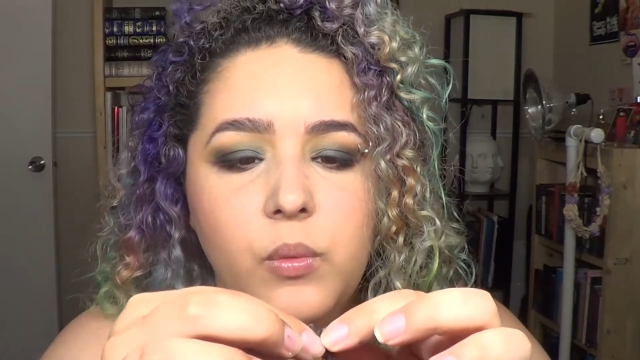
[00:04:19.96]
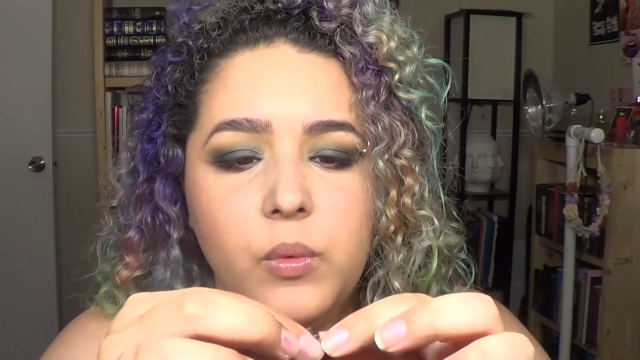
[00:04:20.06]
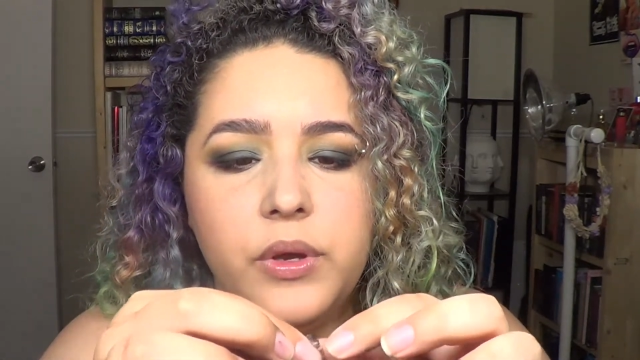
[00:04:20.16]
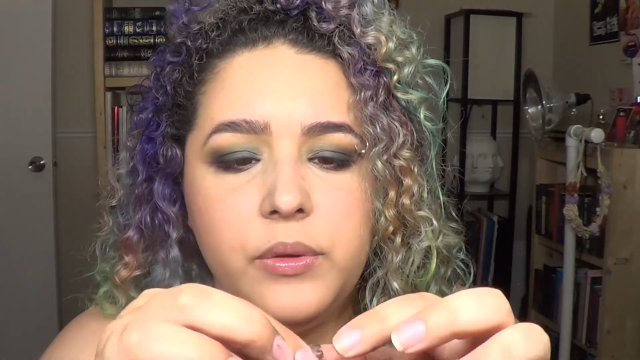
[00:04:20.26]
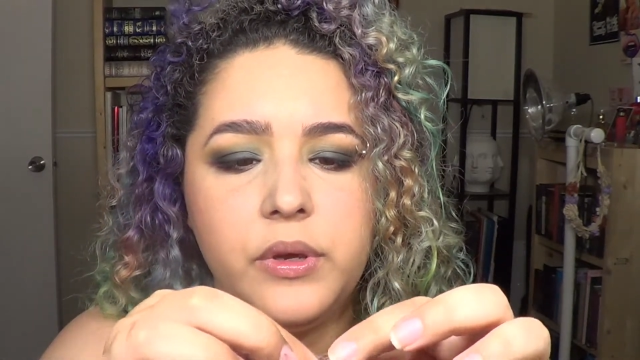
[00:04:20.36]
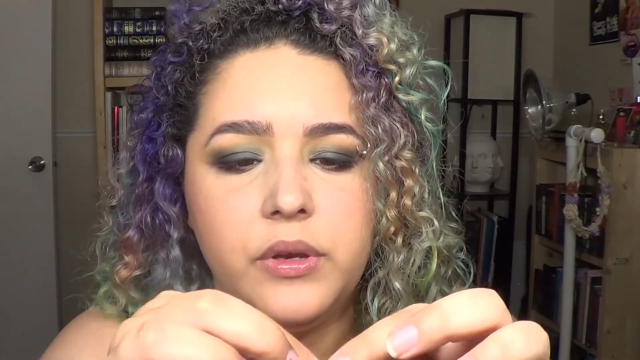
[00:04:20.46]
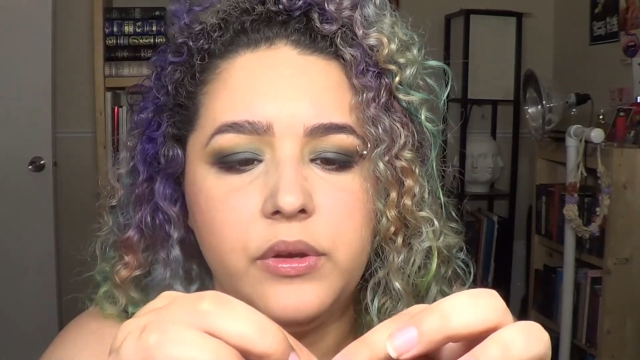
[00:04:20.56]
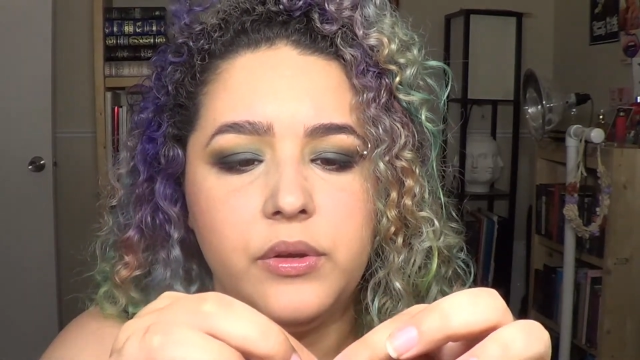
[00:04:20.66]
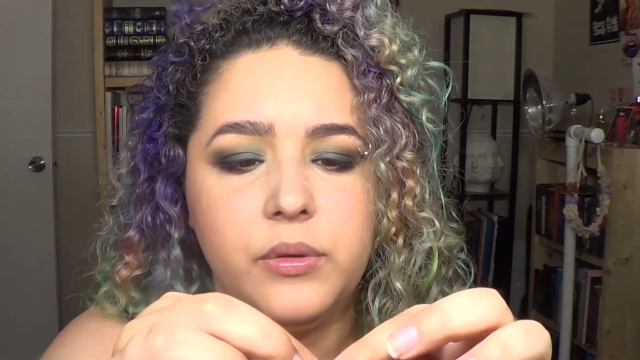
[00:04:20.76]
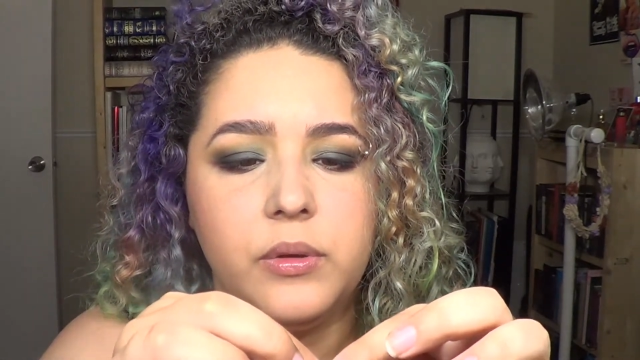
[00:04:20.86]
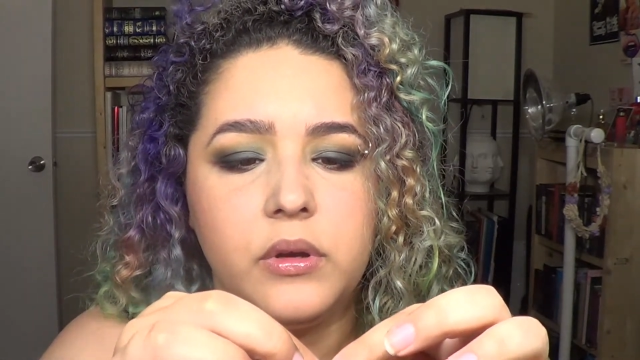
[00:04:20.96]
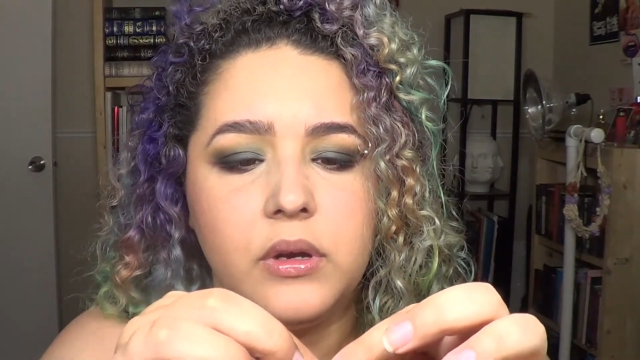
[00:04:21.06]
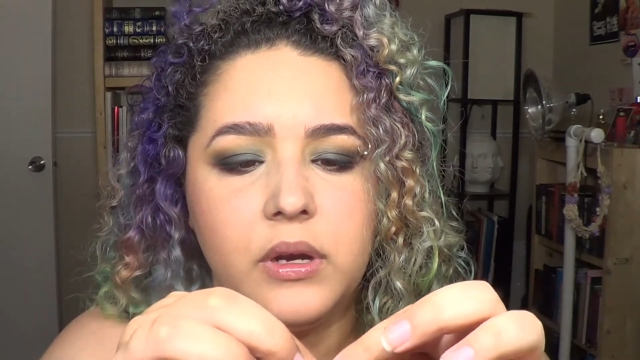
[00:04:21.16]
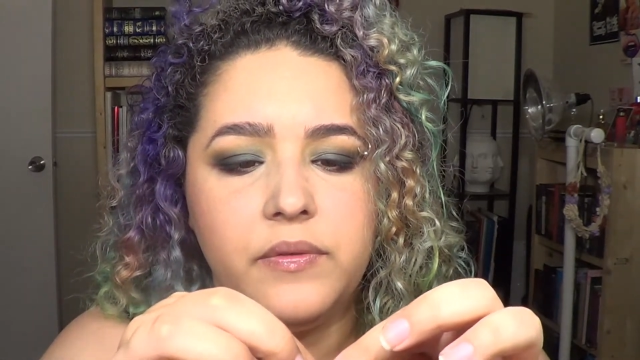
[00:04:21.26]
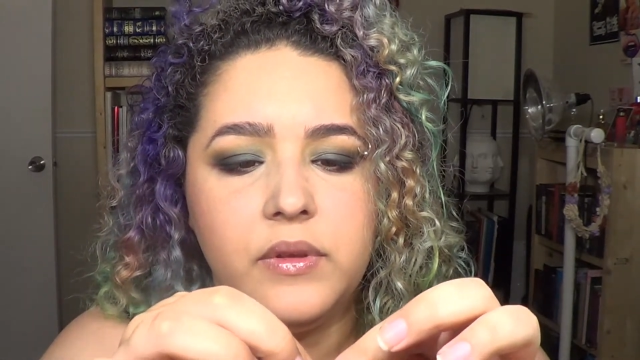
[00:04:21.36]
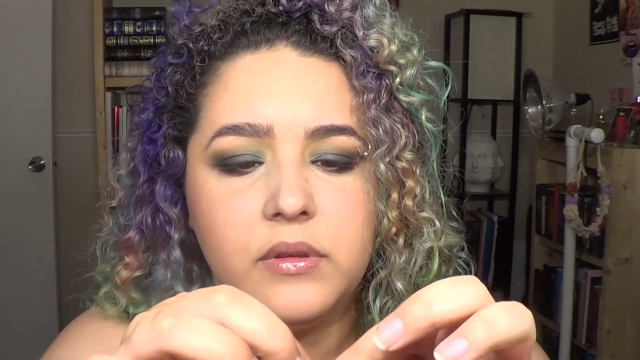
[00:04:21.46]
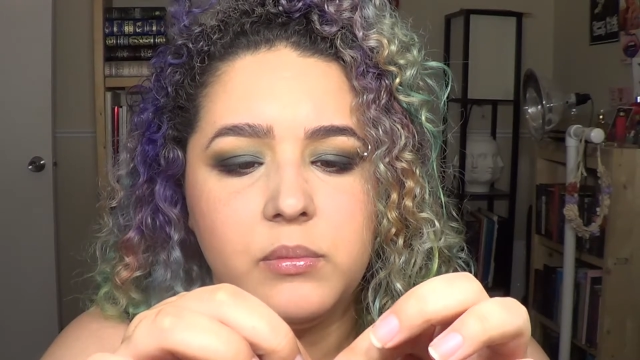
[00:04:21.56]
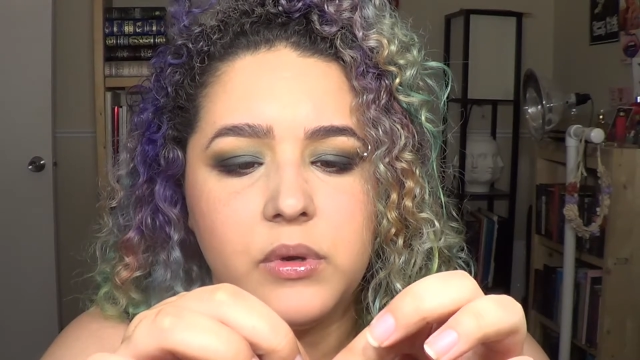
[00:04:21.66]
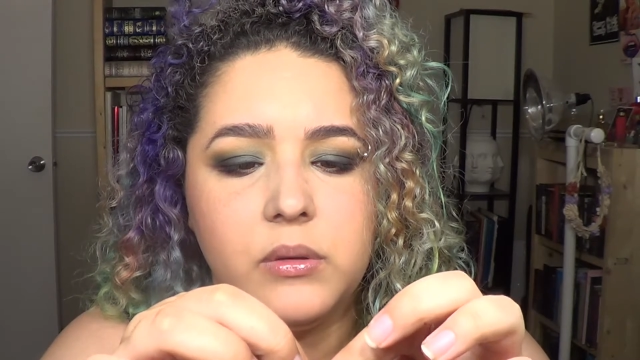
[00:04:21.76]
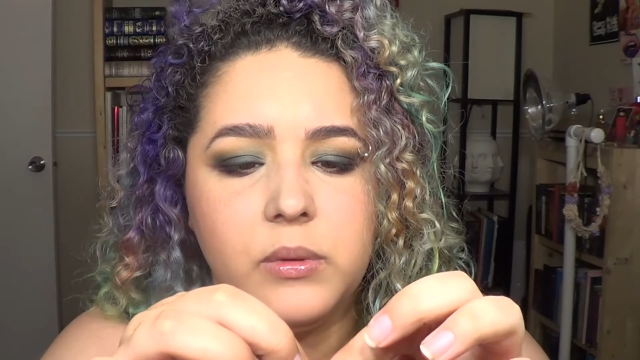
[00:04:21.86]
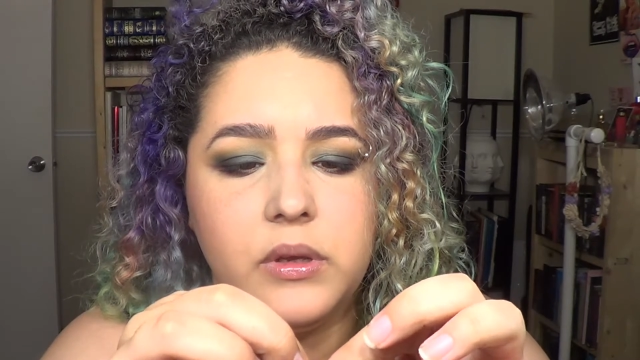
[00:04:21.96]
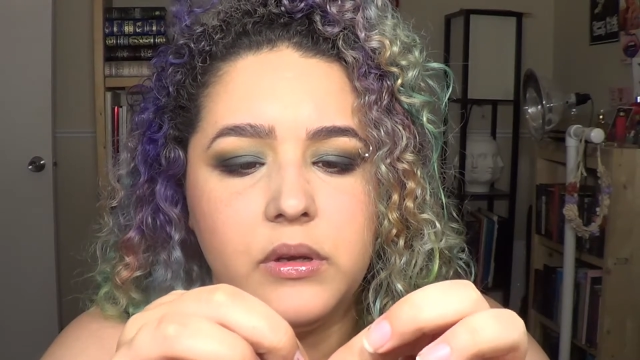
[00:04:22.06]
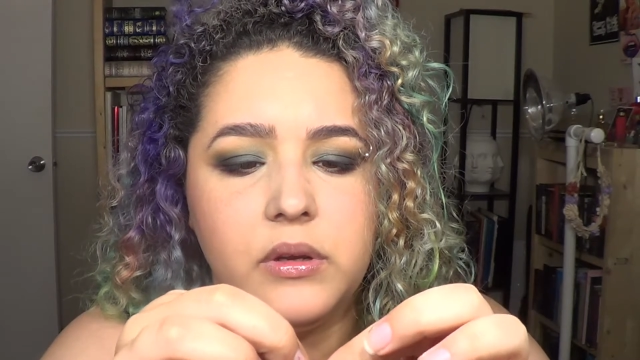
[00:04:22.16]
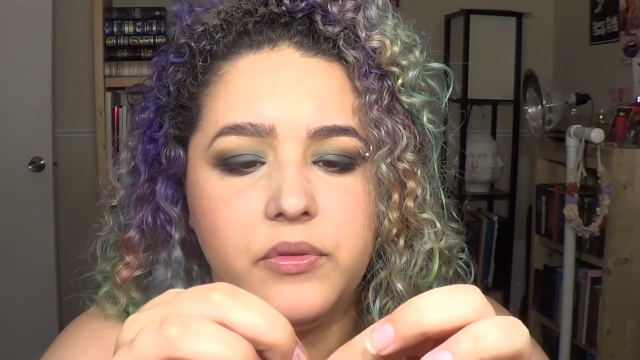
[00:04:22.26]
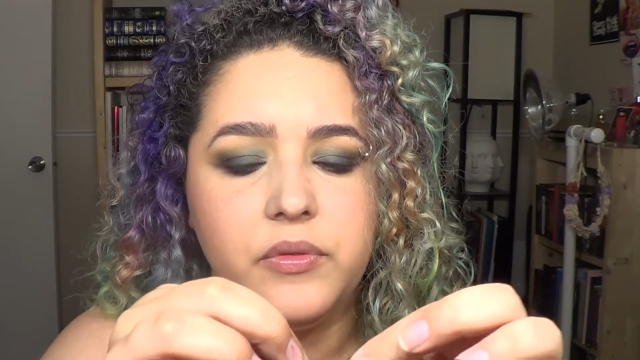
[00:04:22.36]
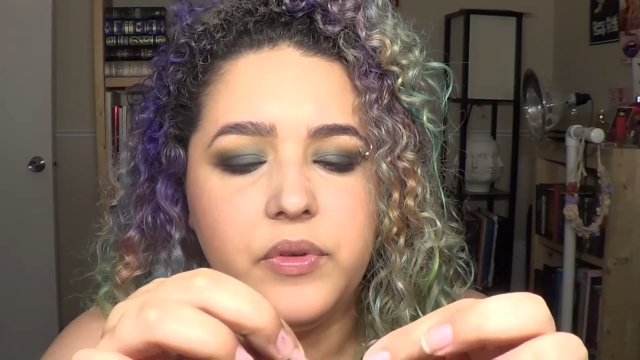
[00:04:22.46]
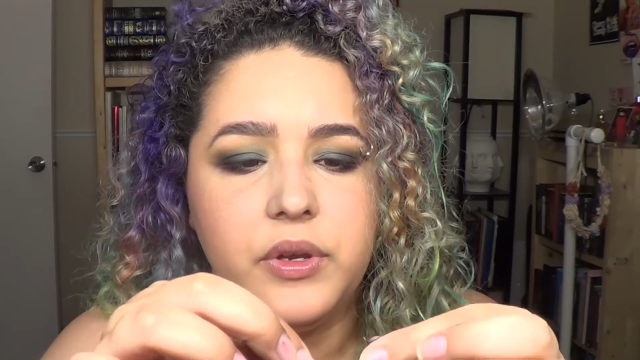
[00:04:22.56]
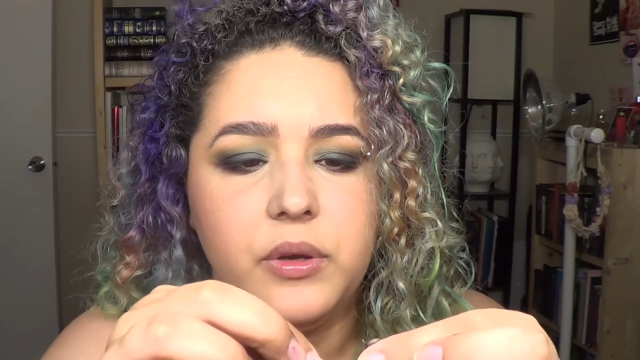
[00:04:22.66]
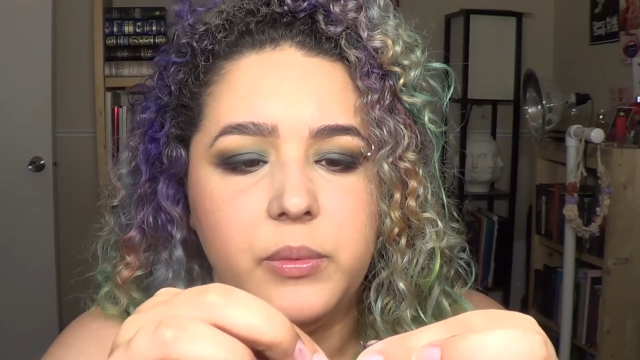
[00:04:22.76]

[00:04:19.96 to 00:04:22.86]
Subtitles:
What you can do, and I'll have this probably in a different video,